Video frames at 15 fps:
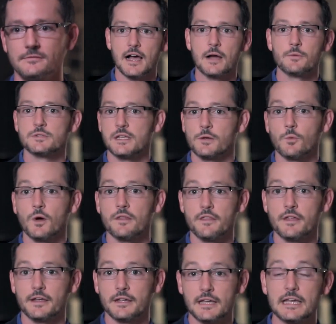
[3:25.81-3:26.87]
I would say one
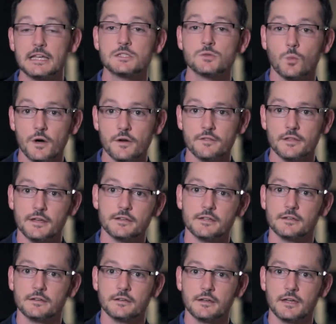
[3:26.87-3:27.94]
thing, it's worth it.
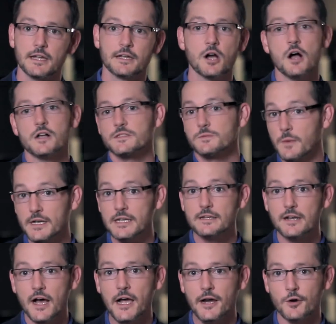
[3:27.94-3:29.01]
It costs money
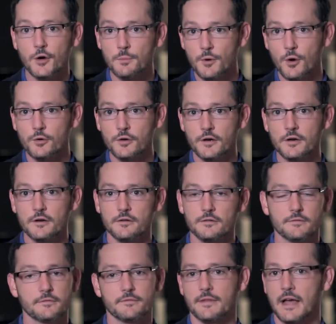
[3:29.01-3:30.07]
to hire a broker,
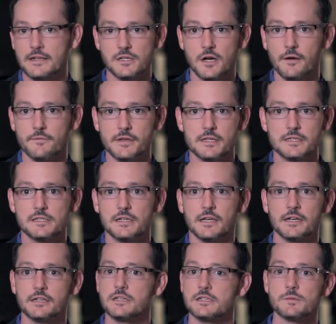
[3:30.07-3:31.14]
that's obvious,
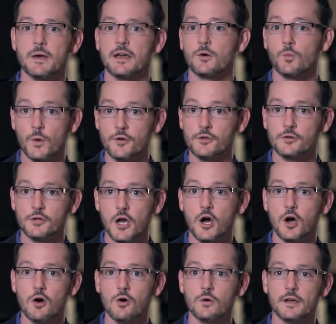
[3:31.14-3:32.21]
and it doesn't matter where you
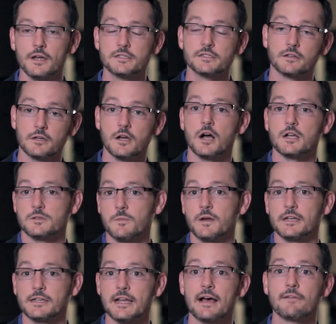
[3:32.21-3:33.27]
go, it's going to cost
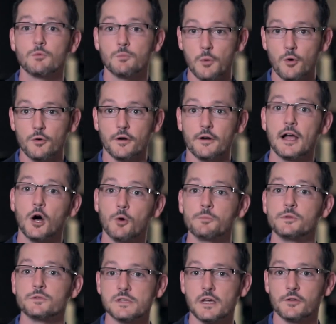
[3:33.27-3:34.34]
money to have a broker help
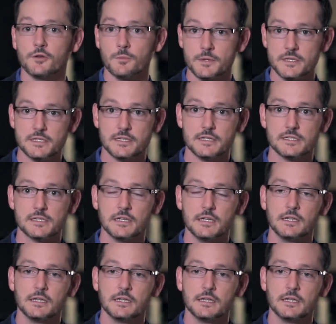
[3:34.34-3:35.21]
you sell your business.